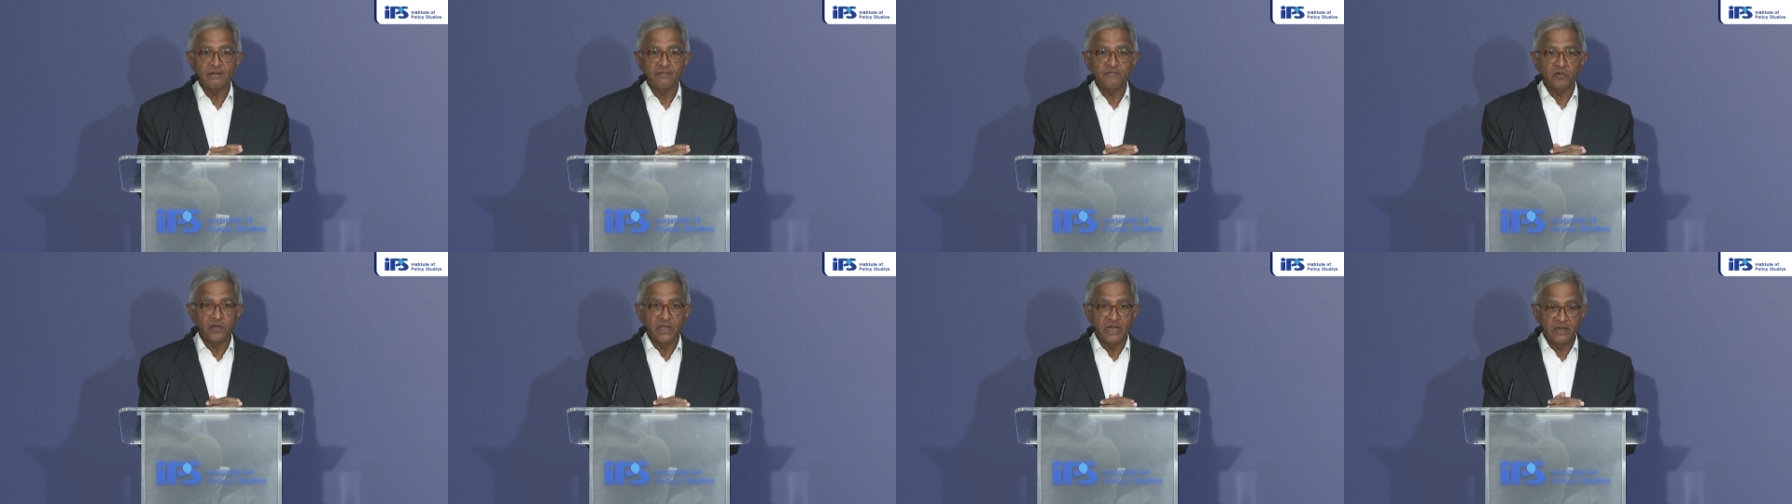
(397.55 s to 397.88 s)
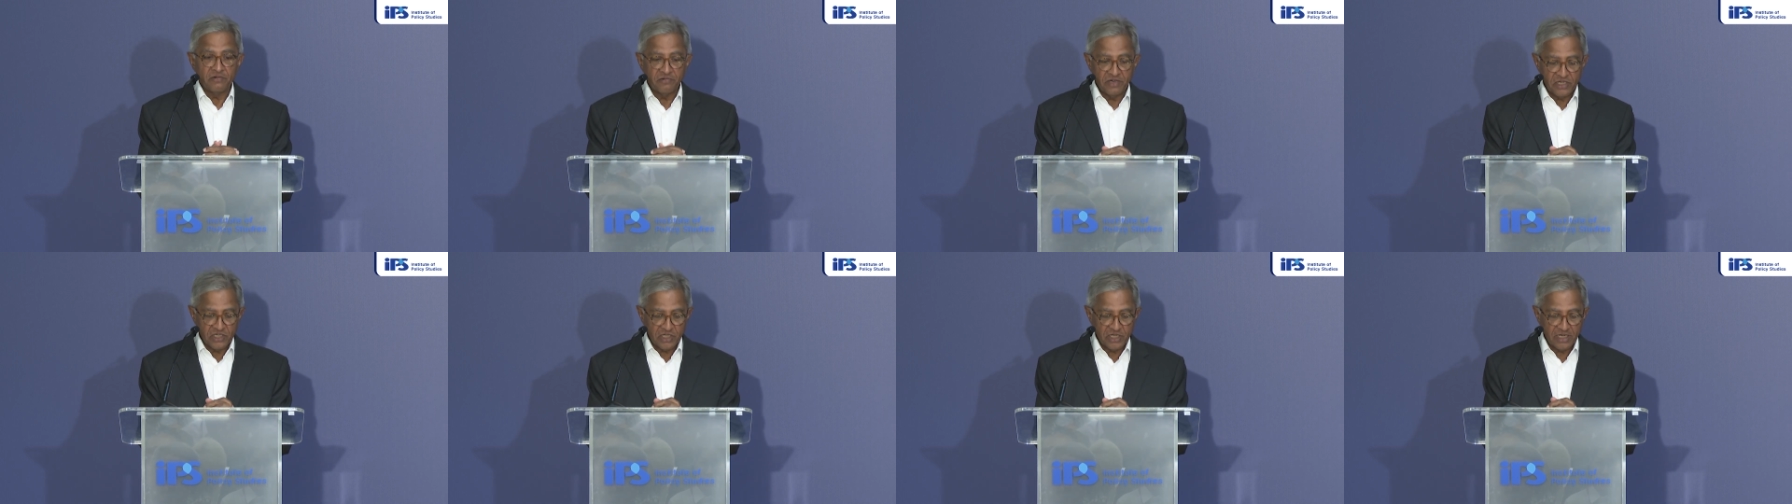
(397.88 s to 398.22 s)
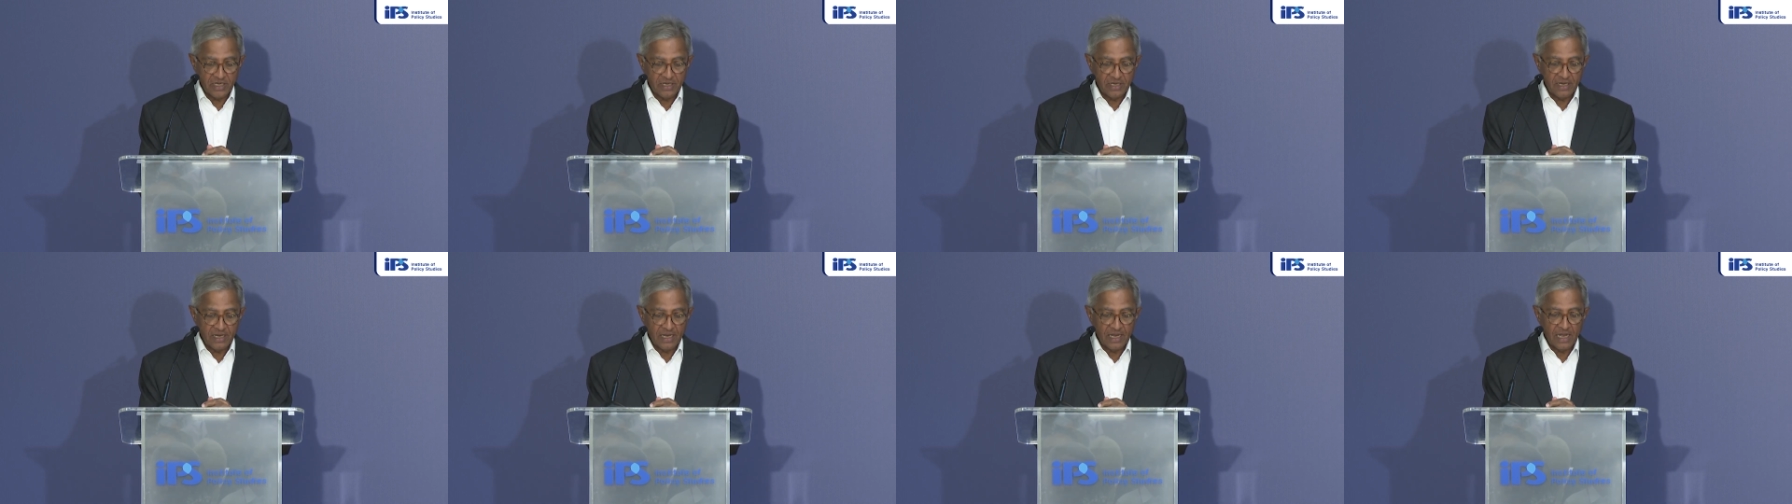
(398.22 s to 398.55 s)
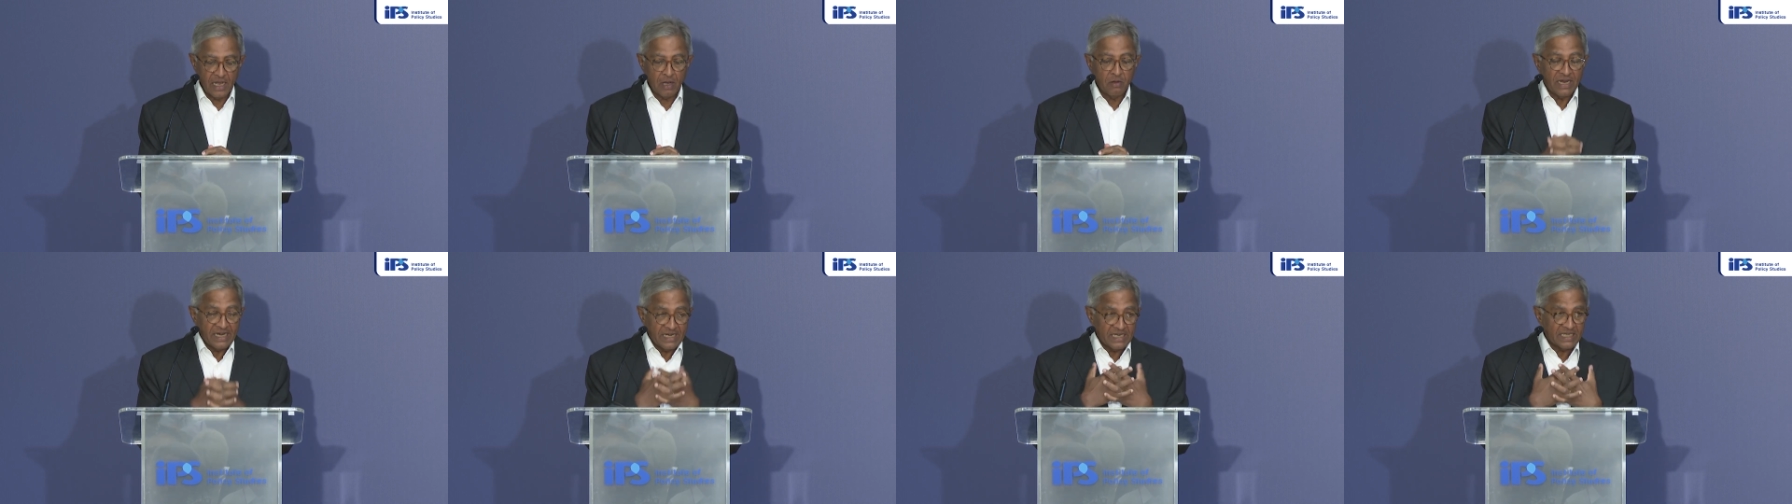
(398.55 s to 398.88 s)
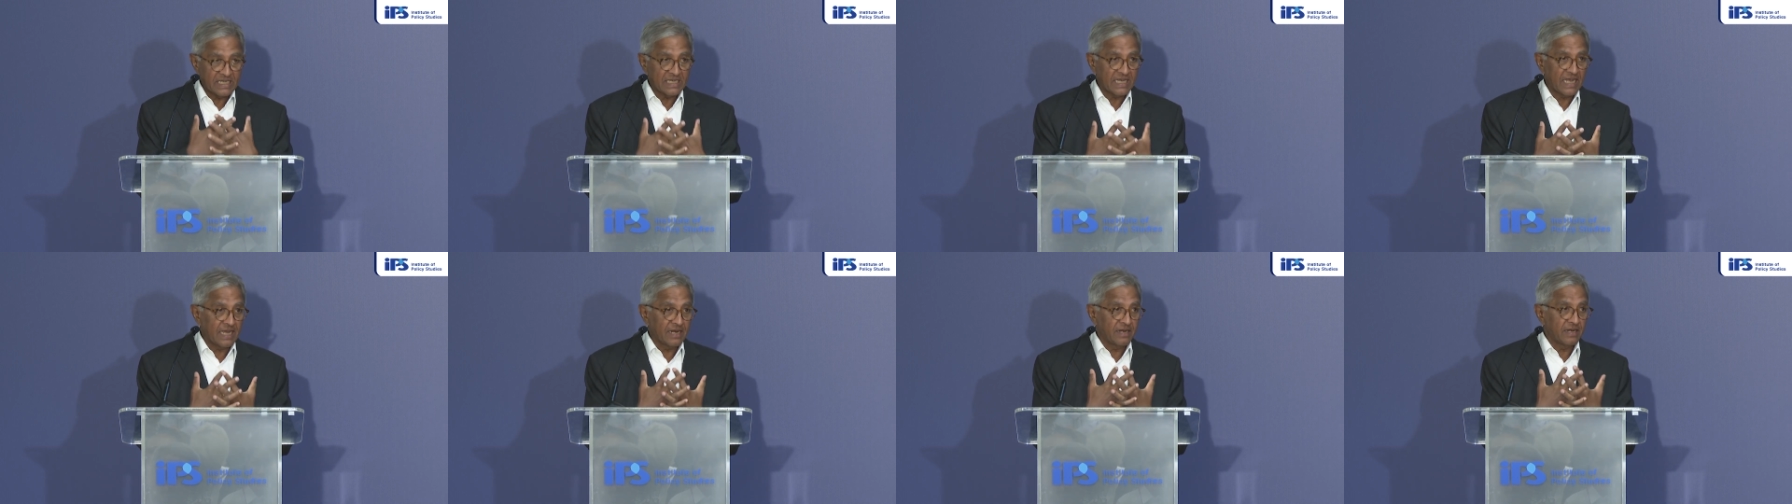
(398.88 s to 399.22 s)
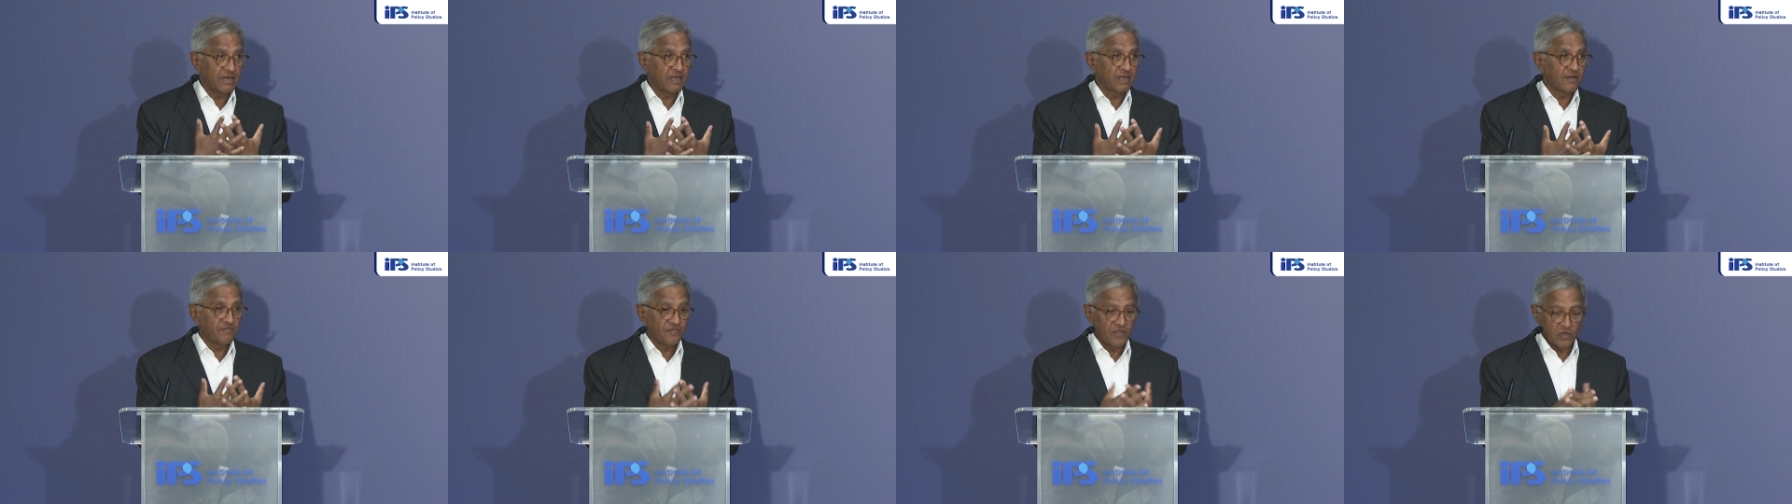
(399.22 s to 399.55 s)
for enriching our
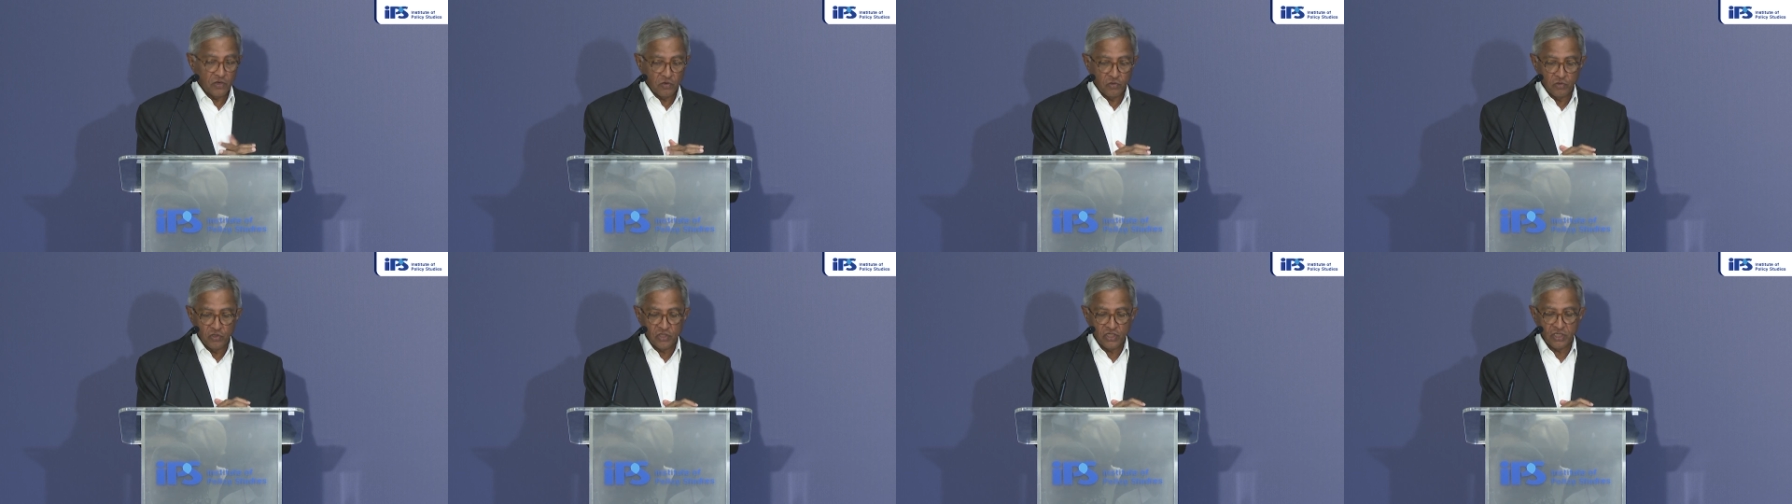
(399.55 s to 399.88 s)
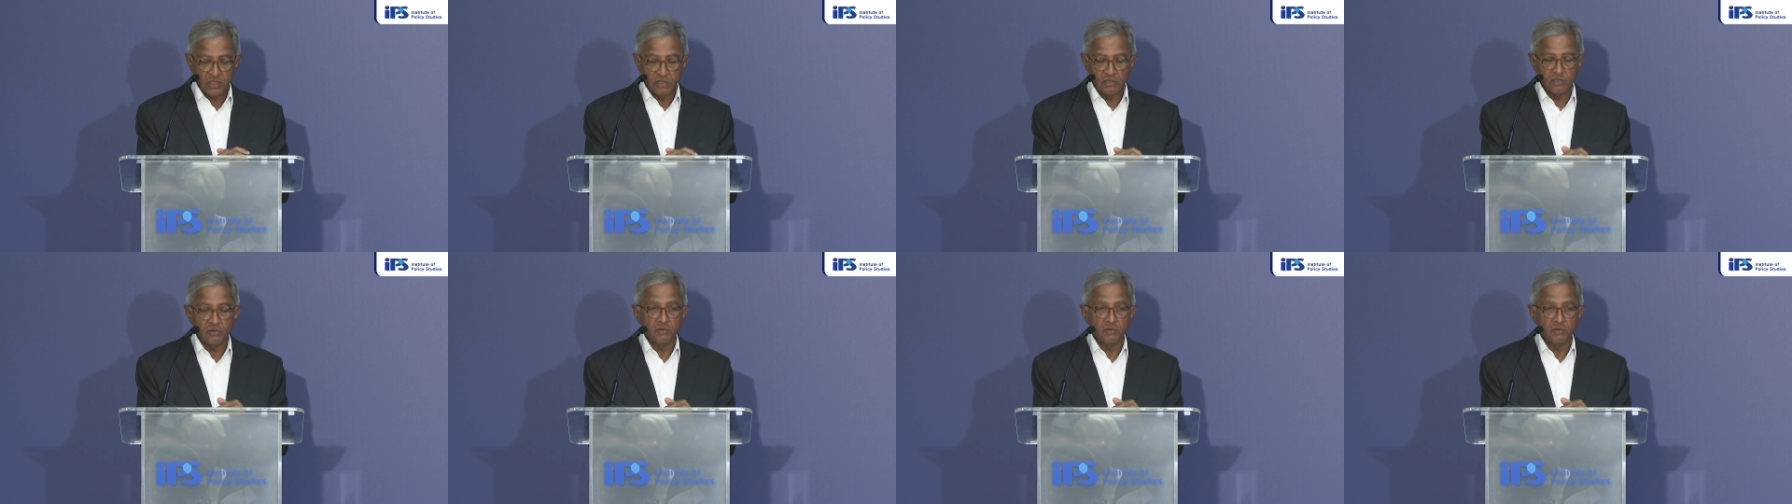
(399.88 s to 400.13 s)
understanding of the crucial